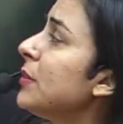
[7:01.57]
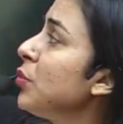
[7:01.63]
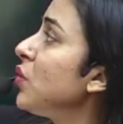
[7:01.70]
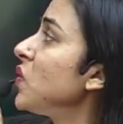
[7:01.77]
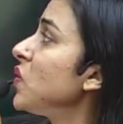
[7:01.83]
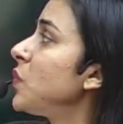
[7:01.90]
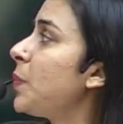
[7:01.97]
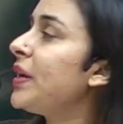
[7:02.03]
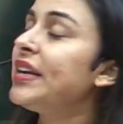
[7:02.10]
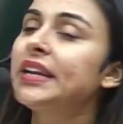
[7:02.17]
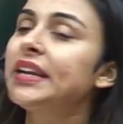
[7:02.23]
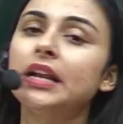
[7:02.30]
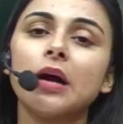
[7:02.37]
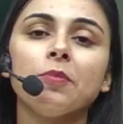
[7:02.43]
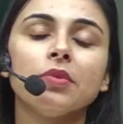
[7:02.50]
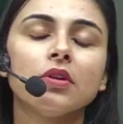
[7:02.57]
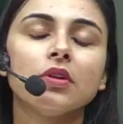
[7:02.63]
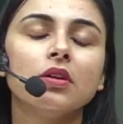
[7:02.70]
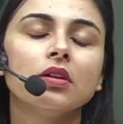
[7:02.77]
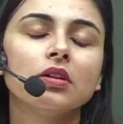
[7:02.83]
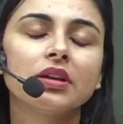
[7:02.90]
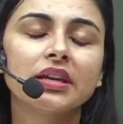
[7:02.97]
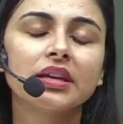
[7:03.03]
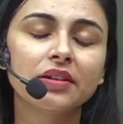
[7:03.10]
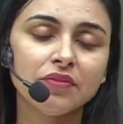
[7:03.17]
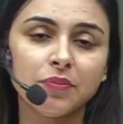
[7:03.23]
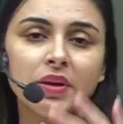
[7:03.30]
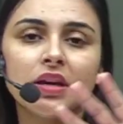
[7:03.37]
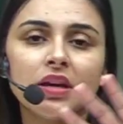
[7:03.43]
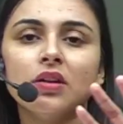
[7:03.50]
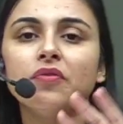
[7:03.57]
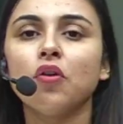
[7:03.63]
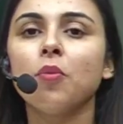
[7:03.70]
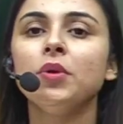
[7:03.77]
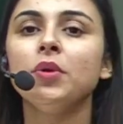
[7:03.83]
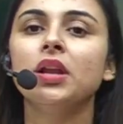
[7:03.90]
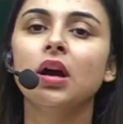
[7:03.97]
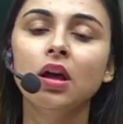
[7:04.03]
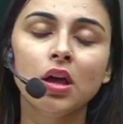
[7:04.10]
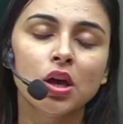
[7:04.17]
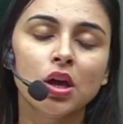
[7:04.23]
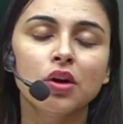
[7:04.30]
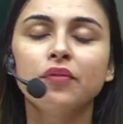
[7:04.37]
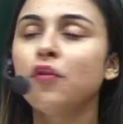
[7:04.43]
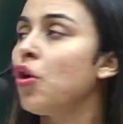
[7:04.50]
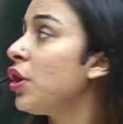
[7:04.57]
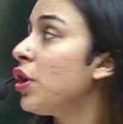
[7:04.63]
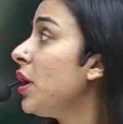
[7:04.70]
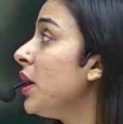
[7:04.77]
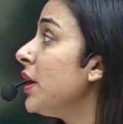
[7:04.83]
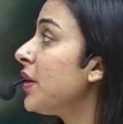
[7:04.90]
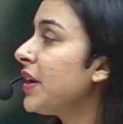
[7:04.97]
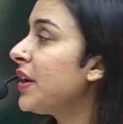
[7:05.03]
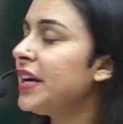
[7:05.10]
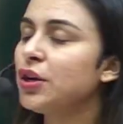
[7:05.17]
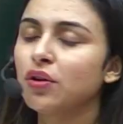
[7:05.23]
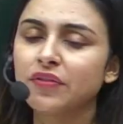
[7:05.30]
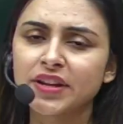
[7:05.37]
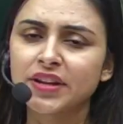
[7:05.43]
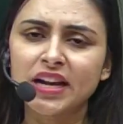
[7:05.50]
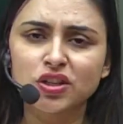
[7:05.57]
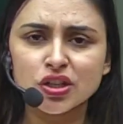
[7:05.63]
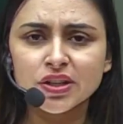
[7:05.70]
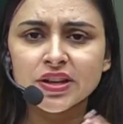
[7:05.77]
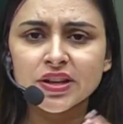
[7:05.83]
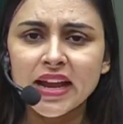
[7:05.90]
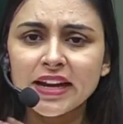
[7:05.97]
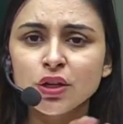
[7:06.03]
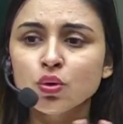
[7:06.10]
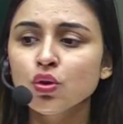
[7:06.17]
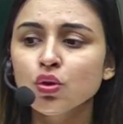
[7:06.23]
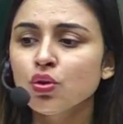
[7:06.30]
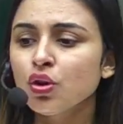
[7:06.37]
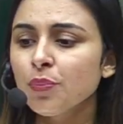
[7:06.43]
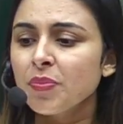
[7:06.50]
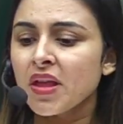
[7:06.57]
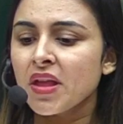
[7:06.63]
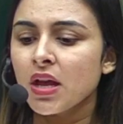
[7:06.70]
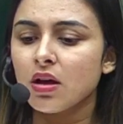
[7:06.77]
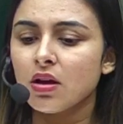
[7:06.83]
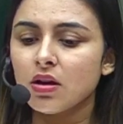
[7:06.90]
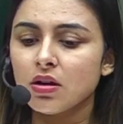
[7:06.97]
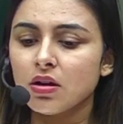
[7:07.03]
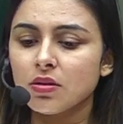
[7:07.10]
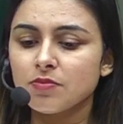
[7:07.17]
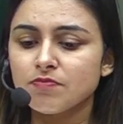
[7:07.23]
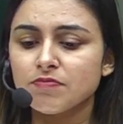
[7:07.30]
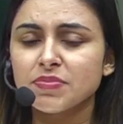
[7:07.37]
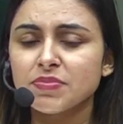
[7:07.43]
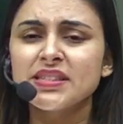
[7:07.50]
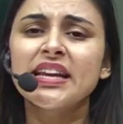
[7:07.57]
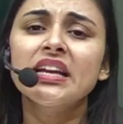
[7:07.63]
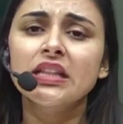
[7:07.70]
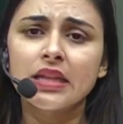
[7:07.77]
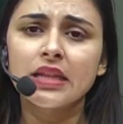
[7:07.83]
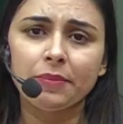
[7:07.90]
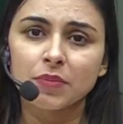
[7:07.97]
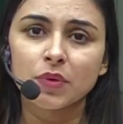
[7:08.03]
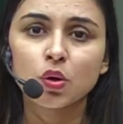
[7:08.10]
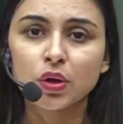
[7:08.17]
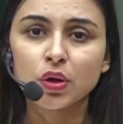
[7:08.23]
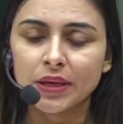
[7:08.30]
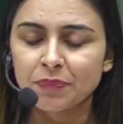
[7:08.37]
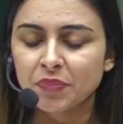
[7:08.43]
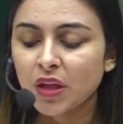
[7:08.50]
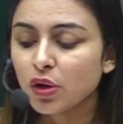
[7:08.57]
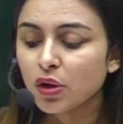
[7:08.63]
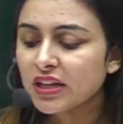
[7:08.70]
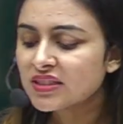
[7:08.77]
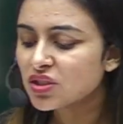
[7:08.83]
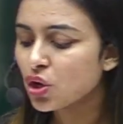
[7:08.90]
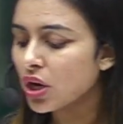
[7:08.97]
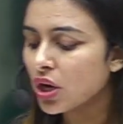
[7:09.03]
of speed and uh, give me a formula for rate of reaction. Try to, you know, uh, sync them. Okay. Now let's talk